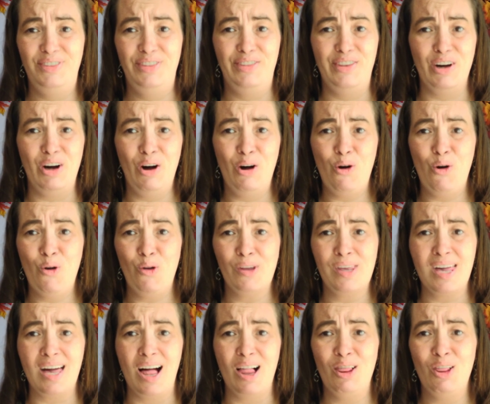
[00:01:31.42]
the whole
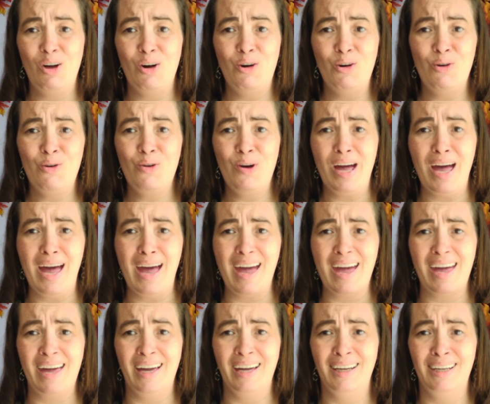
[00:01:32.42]
yellow
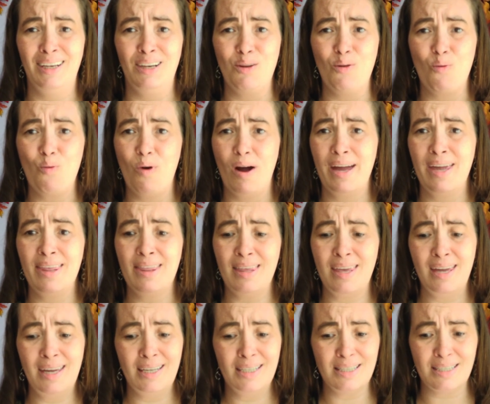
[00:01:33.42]
and white
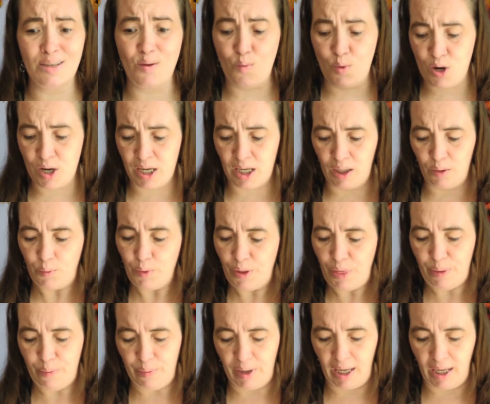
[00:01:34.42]
thing isn't working
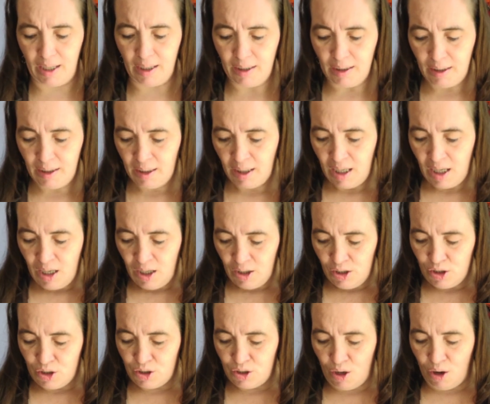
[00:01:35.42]
with me.
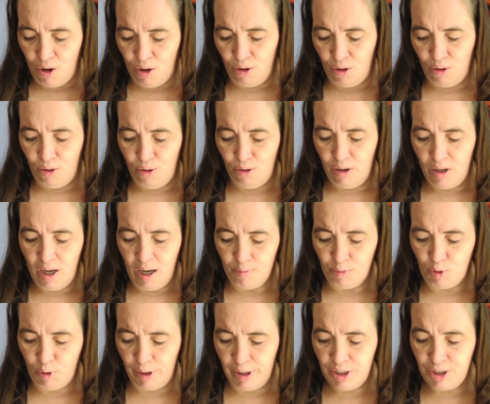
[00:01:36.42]
So I'm
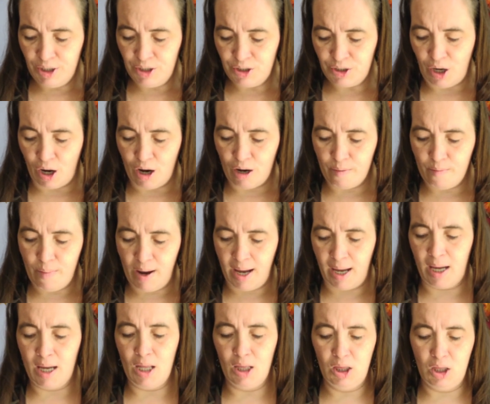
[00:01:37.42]
going to start
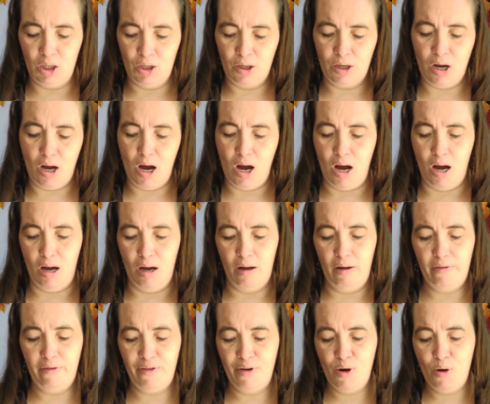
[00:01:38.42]
my look
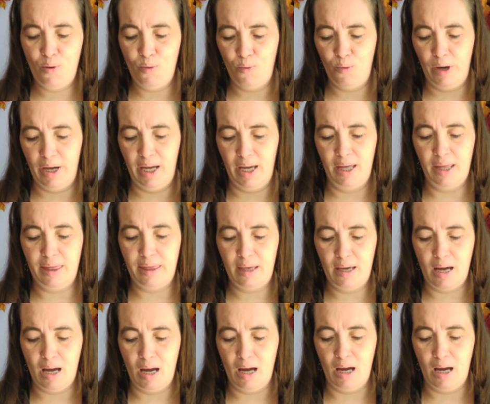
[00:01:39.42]
off with